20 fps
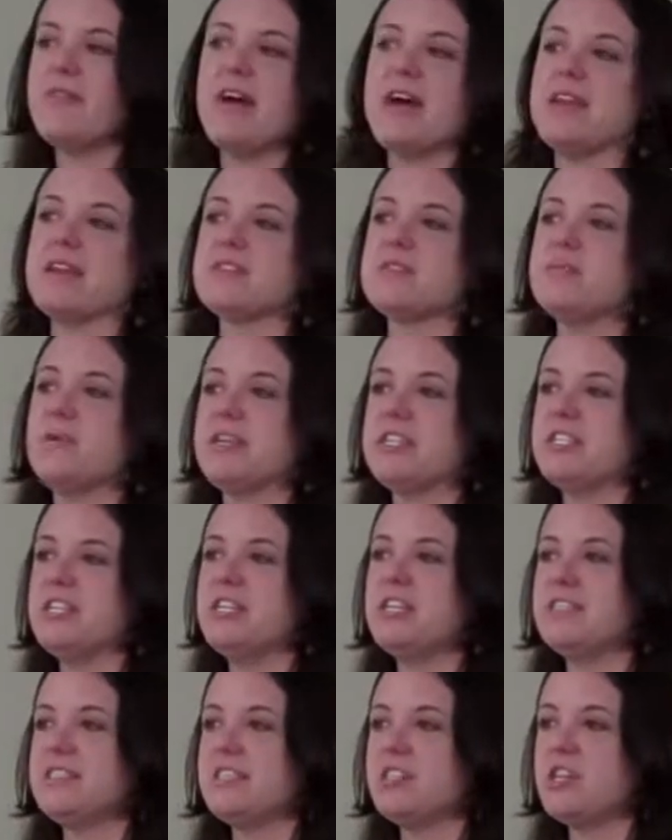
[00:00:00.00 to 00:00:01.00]
that expression,
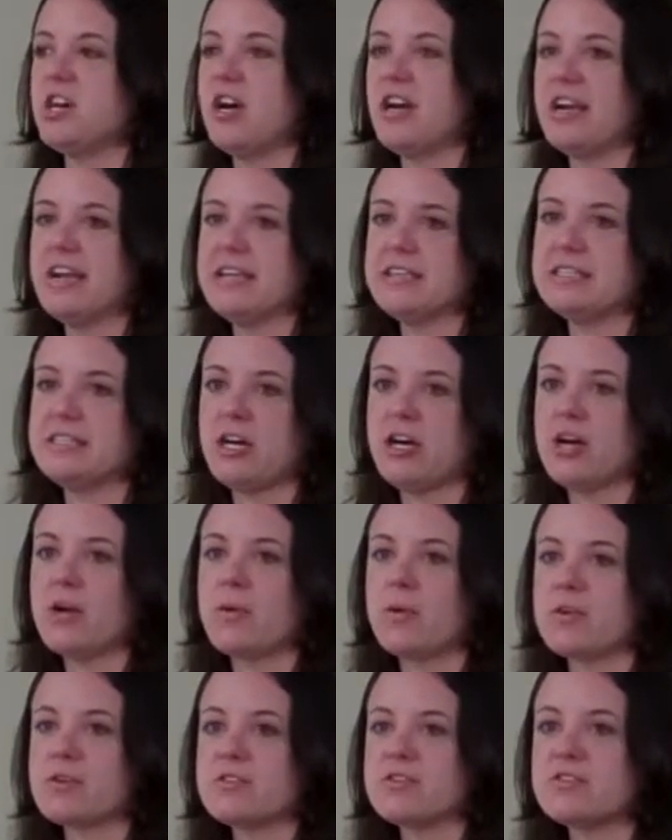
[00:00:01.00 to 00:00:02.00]
it's a
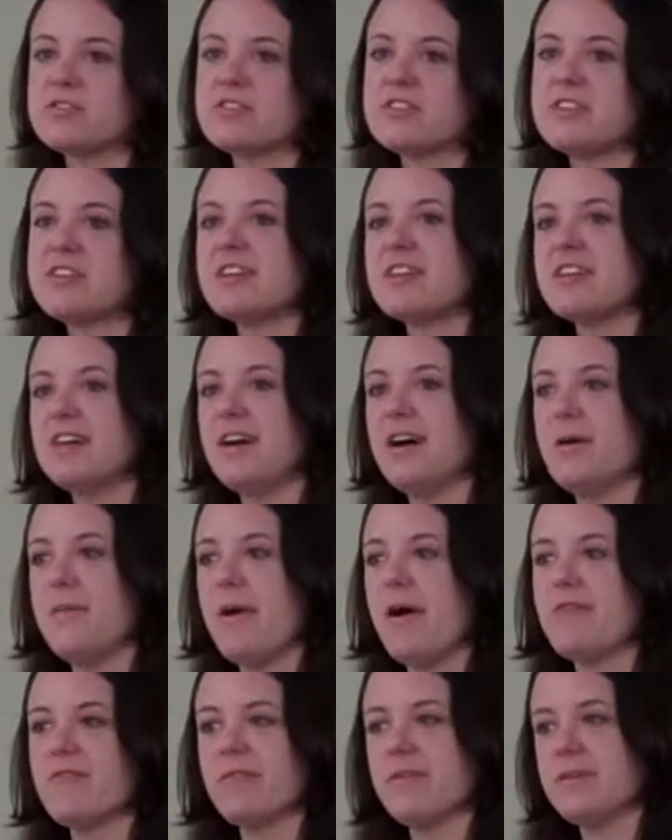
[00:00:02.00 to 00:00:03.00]
dog-eat-dog world.
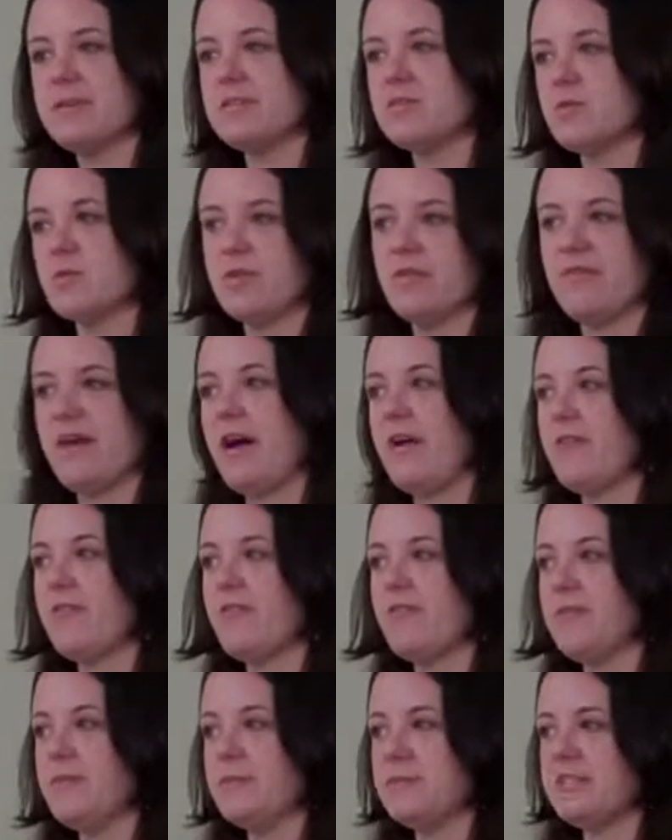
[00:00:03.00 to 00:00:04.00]
Everyone's sort of out
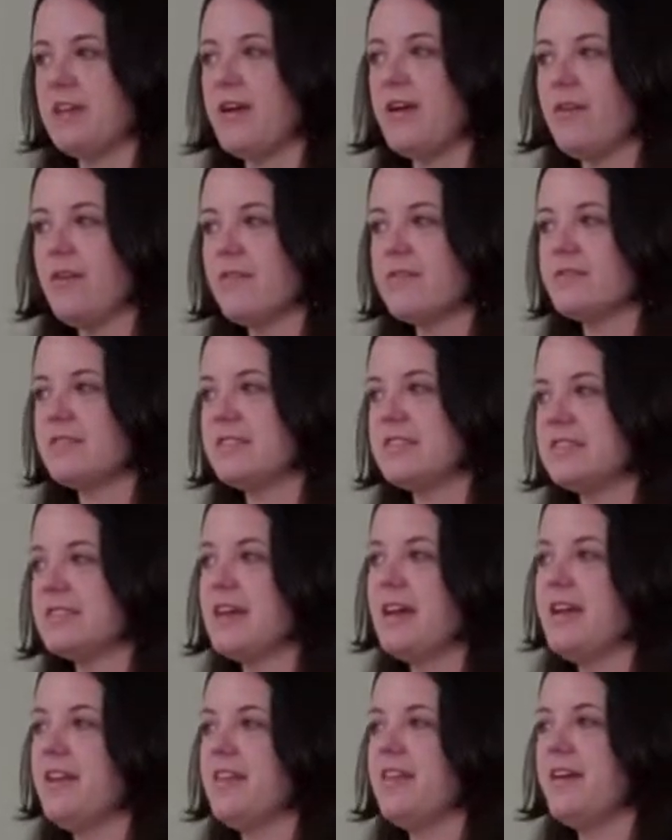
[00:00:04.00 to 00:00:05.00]
for themselves is
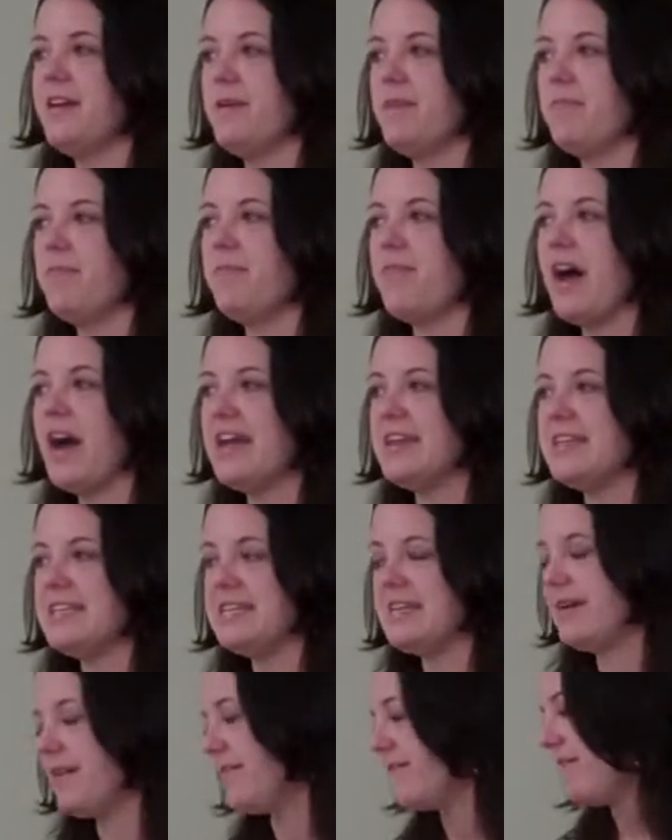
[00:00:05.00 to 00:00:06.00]
kind of the
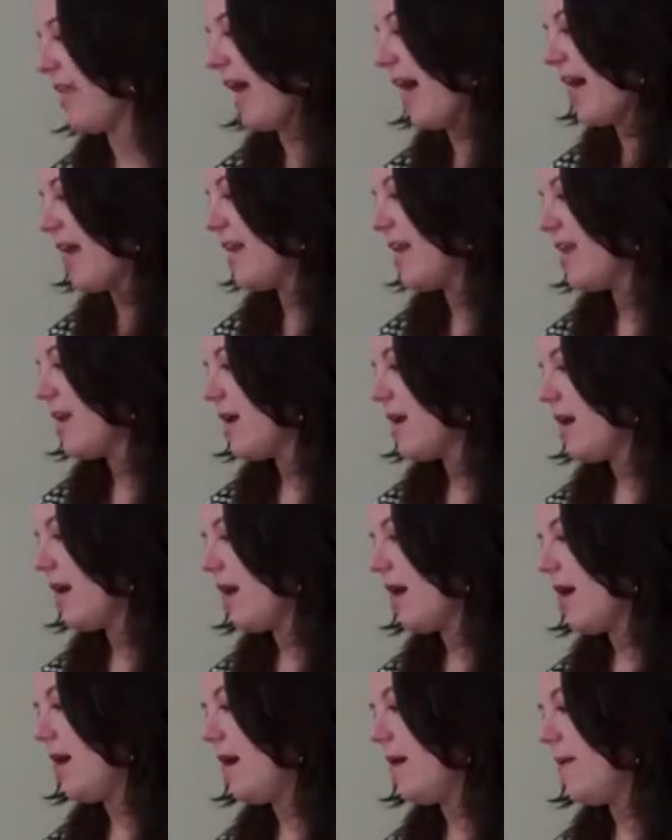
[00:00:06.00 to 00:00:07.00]
idea of that.
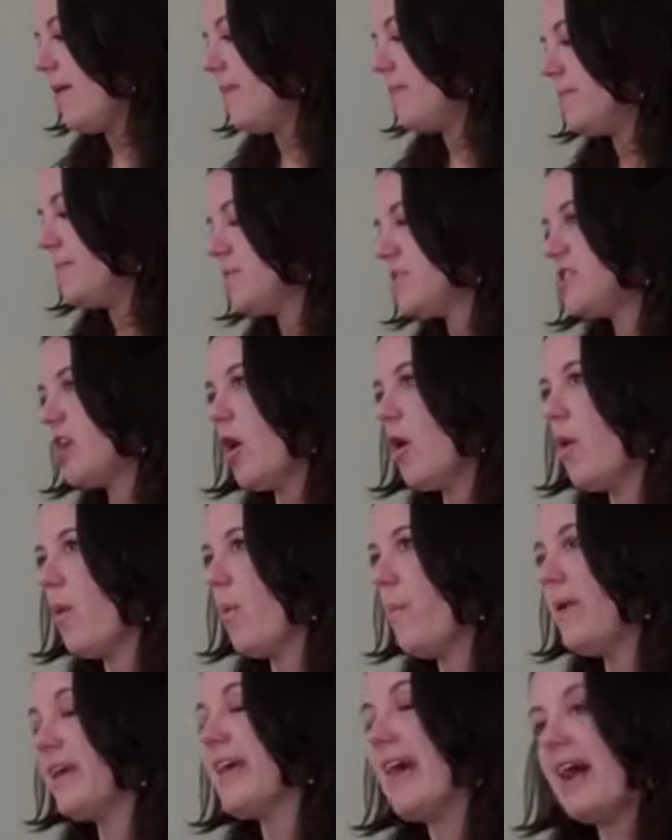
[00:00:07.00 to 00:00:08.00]

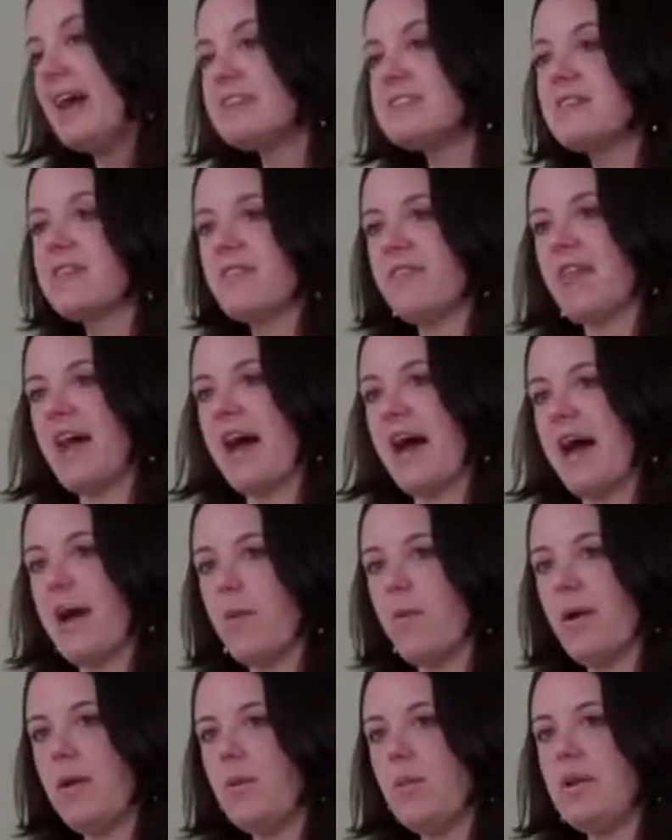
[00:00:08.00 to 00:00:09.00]
So because of
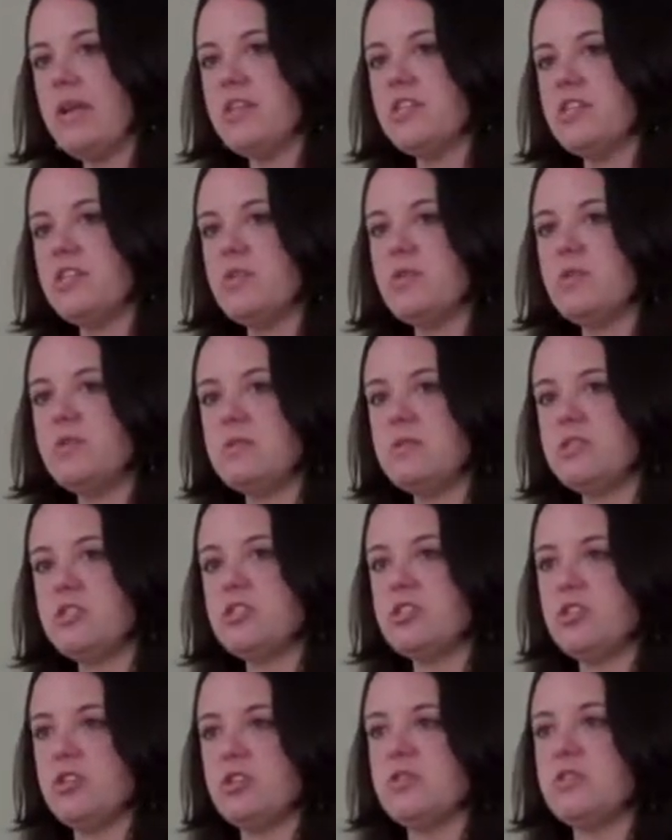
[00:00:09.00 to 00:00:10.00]
that, when we do
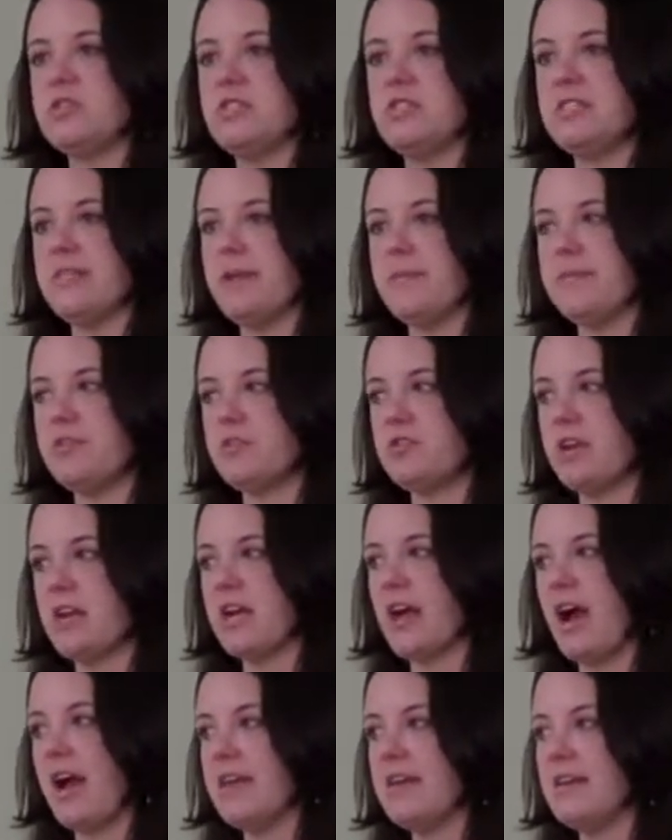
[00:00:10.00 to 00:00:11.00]
choose to
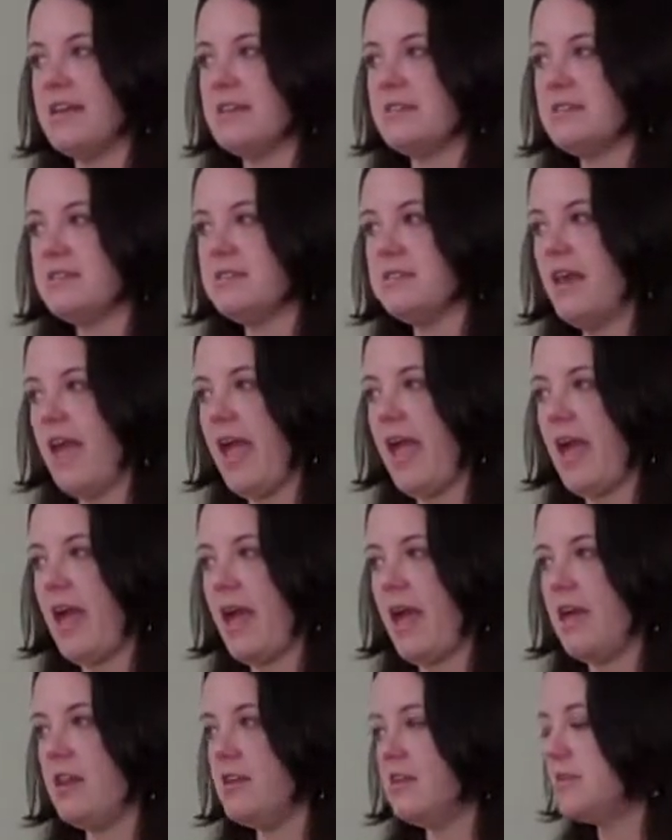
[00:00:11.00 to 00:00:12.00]
demonstrate kindness
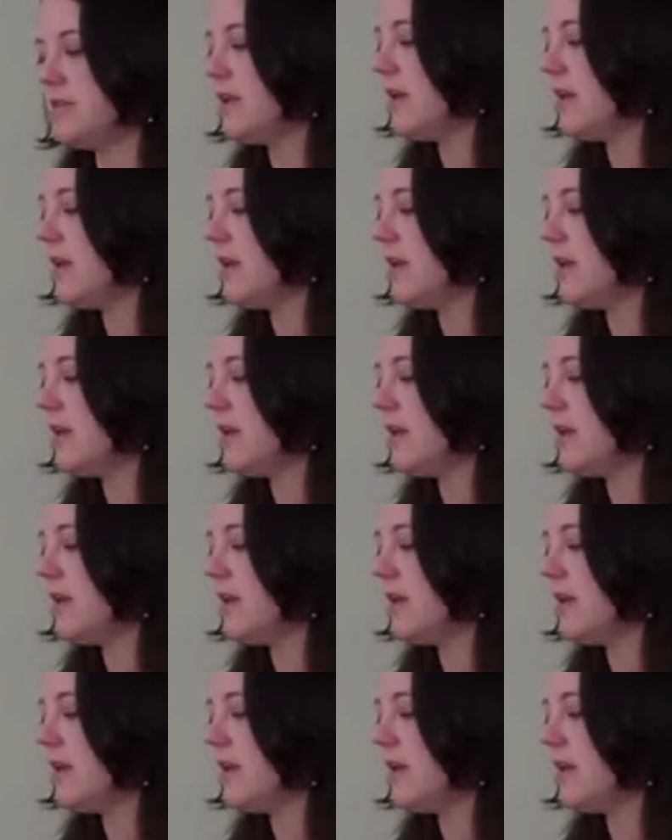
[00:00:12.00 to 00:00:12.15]
and